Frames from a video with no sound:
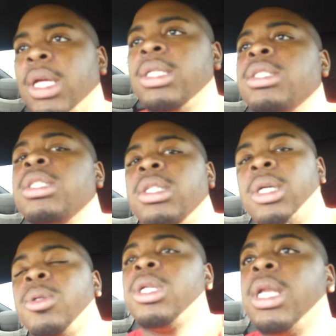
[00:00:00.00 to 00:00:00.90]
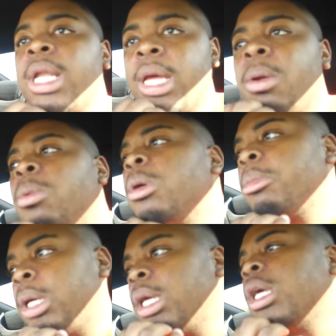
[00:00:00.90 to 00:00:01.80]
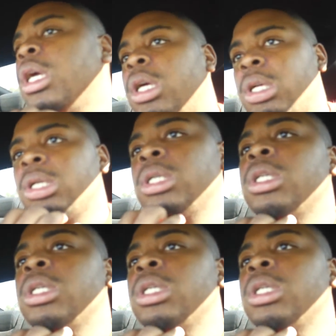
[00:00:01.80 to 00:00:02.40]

ayy, got my lab on that. Pop a